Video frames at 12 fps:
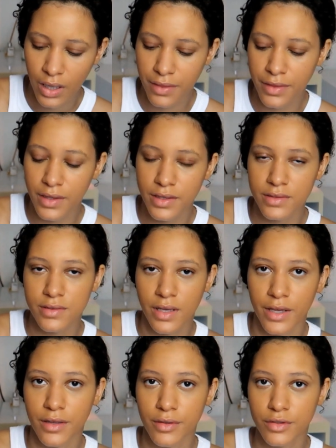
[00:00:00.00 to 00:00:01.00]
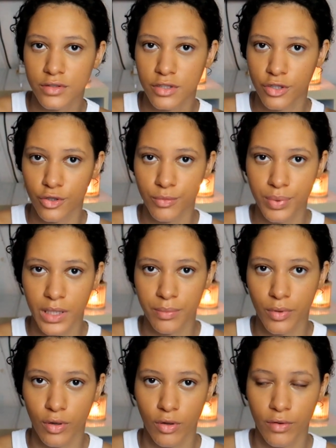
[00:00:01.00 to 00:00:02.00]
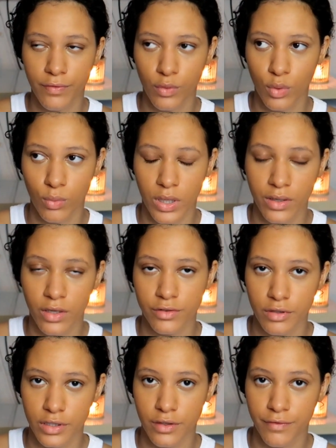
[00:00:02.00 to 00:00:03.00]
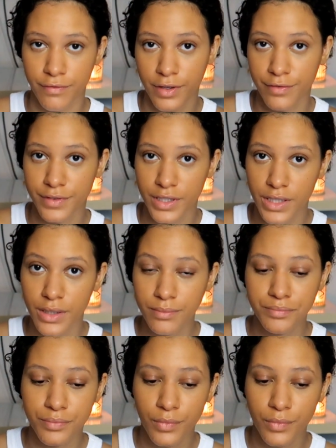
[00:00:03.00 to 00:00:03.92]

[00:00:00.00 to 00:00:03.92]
I think it's like 2 people for 150,